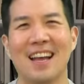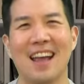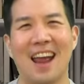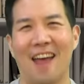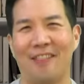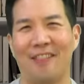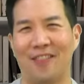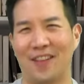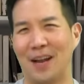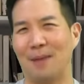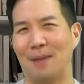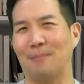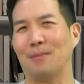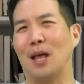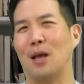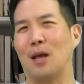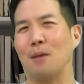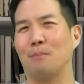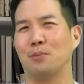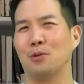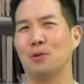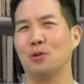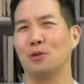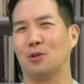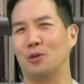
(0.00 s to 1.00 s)
And then I'm
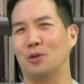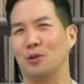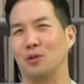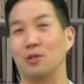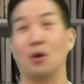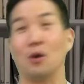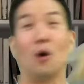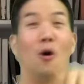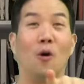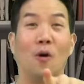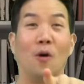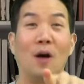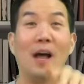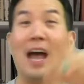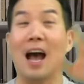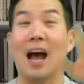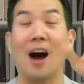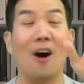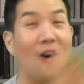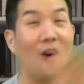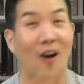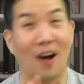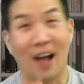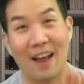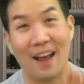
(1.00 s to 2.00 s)
like, bungkus. Oh,
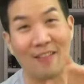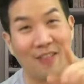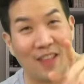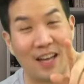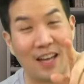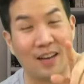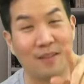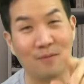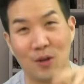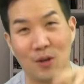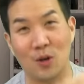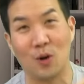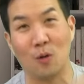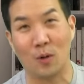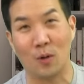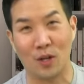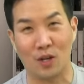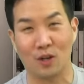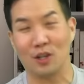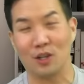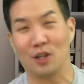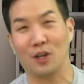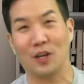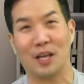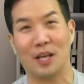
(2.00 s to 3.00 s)
and then, you know, when
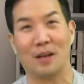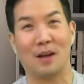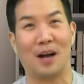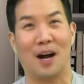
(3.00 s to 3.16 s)
you're learning,